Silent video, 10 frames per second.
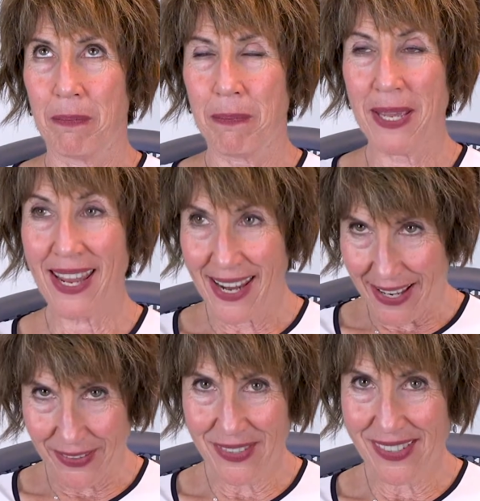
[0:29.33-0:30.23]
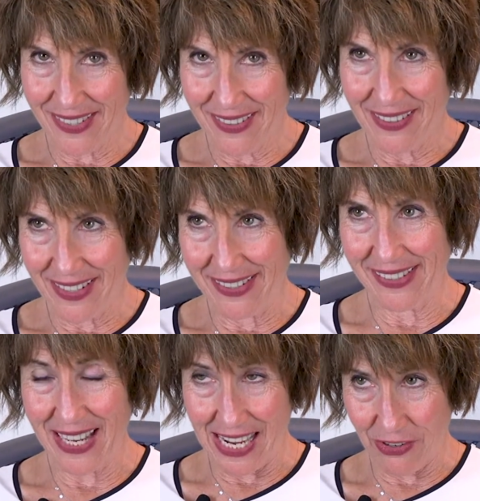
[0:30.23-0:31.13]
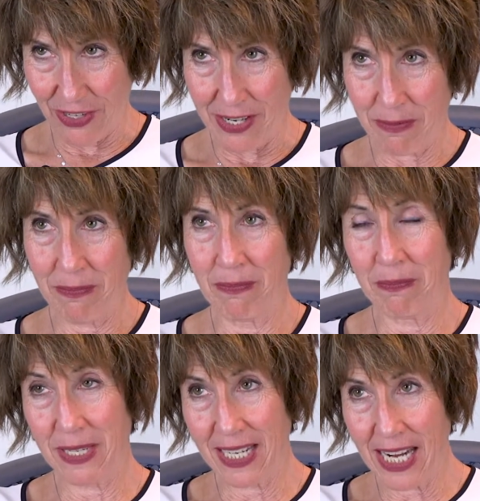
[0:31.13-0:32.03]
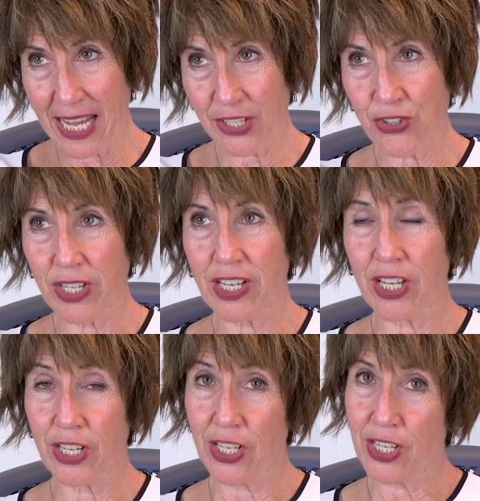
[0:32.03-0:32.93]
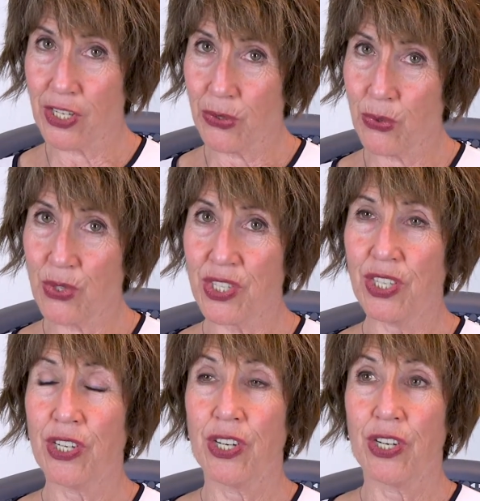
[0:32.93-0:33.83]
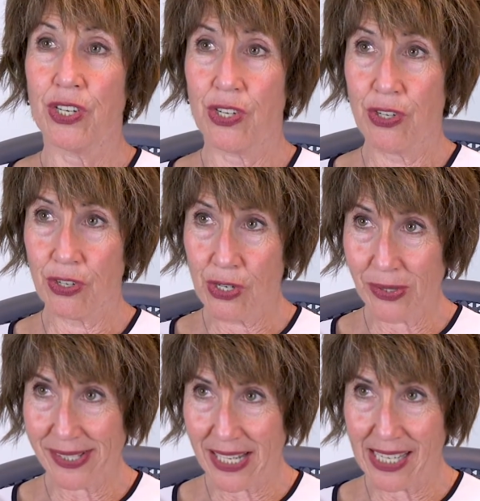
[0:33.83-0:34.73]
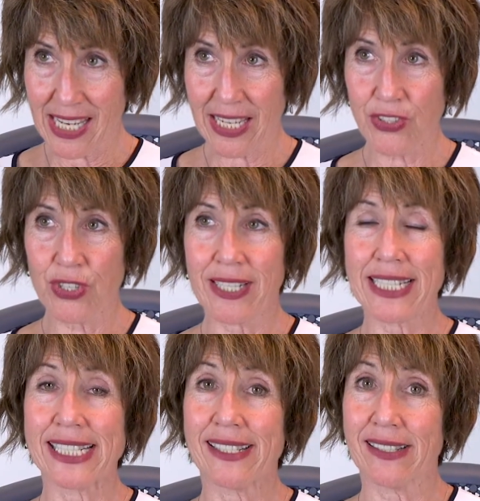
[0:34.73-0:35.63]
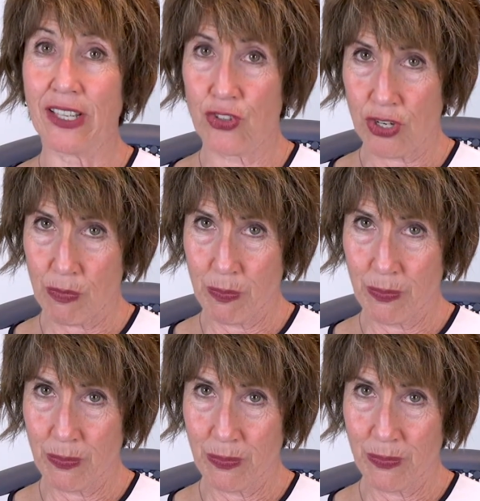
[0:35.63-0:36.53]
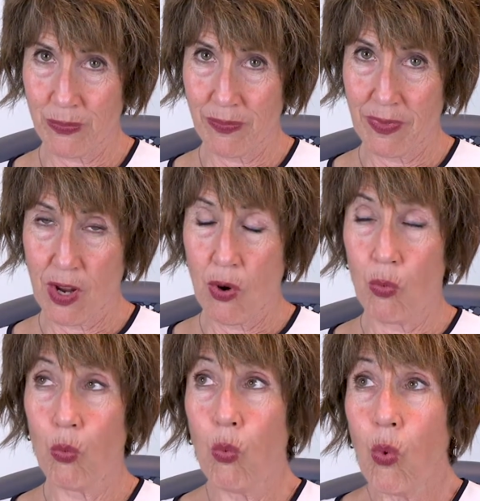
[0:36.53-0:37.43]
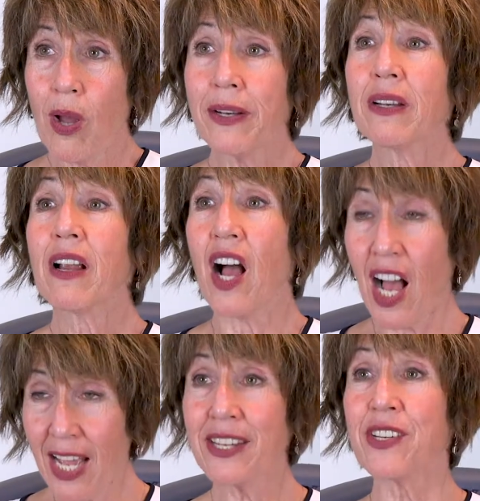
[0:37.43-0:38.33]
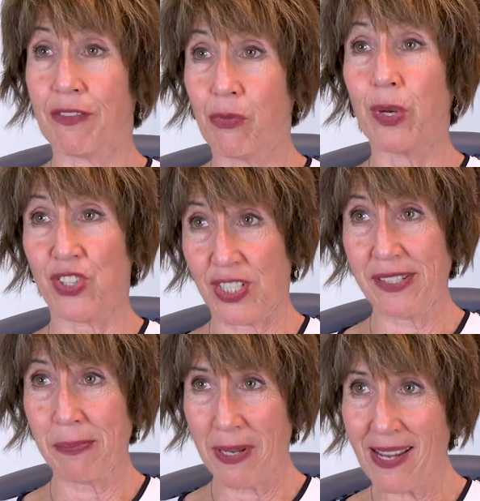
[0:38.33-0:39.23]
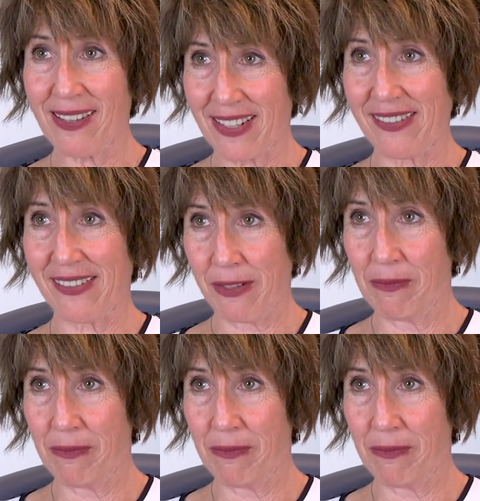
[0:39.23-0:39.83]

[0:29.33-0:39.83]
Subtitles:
PANS, is the acronym, Pediatric Acute Neuropsychiatric Syndrome, one kind of which is PANDAS.